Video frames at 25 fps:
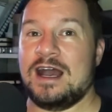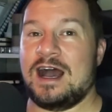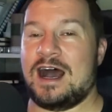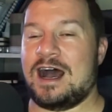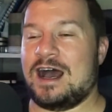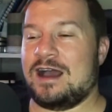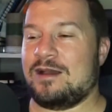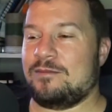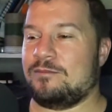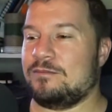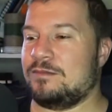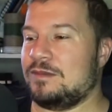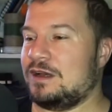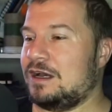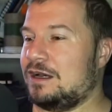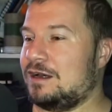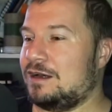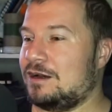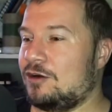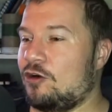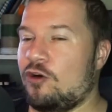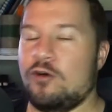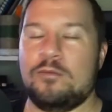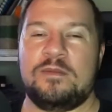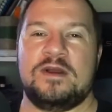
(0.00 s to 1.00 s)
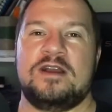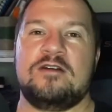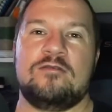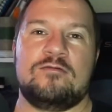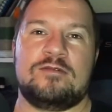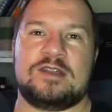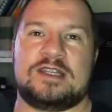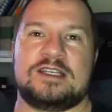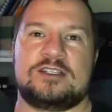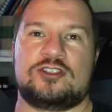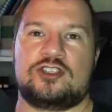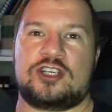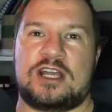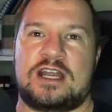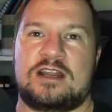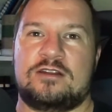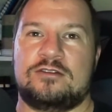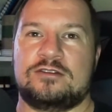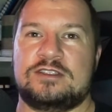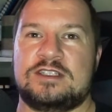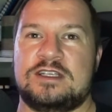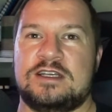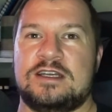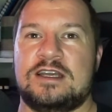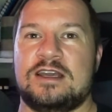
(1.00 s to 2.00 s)
I'm hoping with this
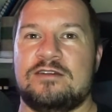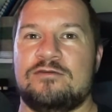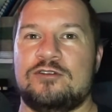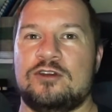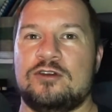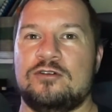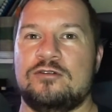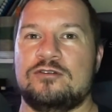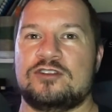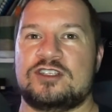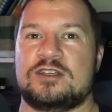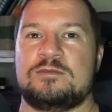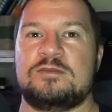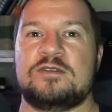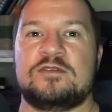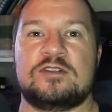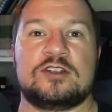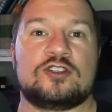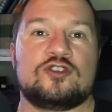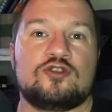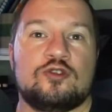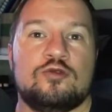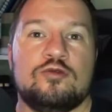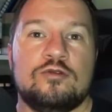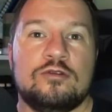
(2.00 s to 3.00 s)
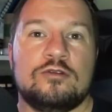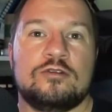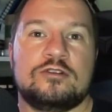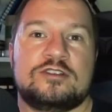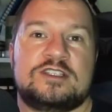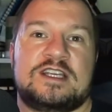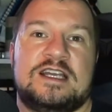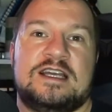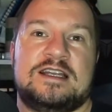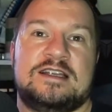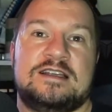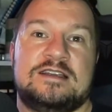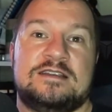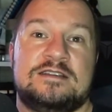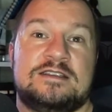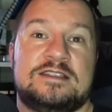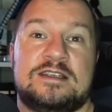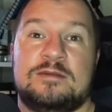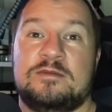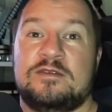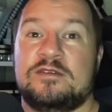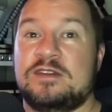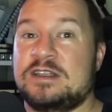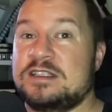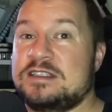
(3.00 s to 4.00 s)
channel to give you some of the tools and
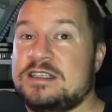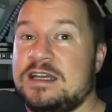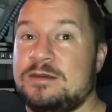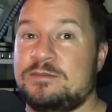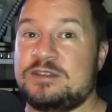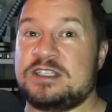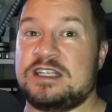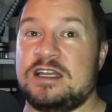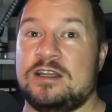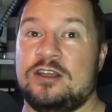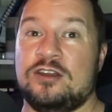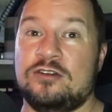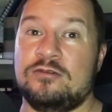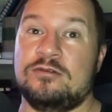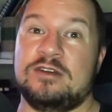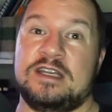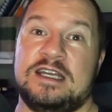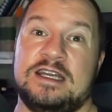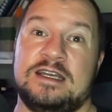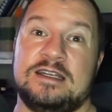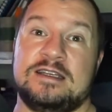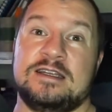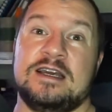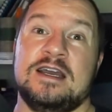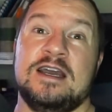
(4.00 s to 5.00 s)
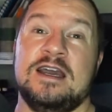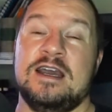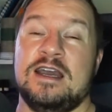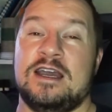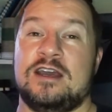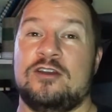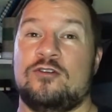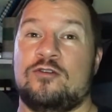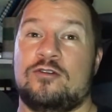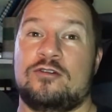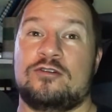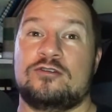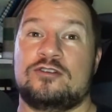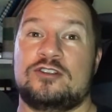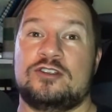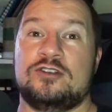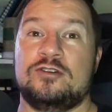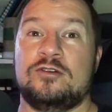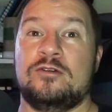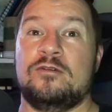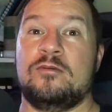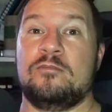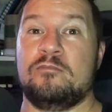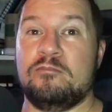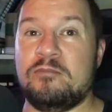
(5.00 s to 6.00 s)
some of the tips that you need in order
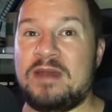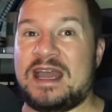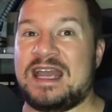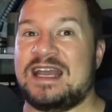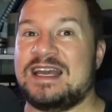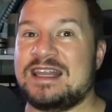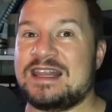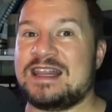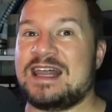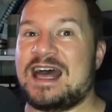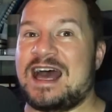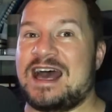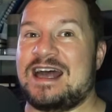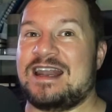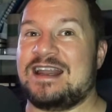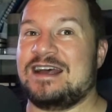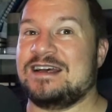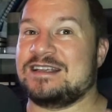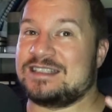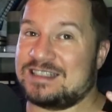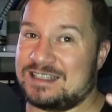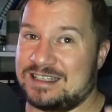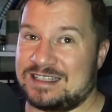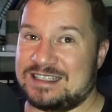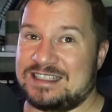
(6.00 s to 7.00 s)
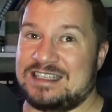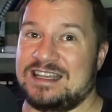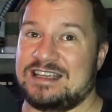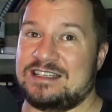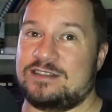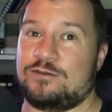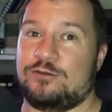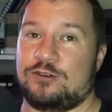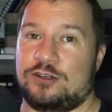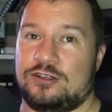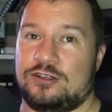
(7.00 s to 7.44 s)
to make that a success for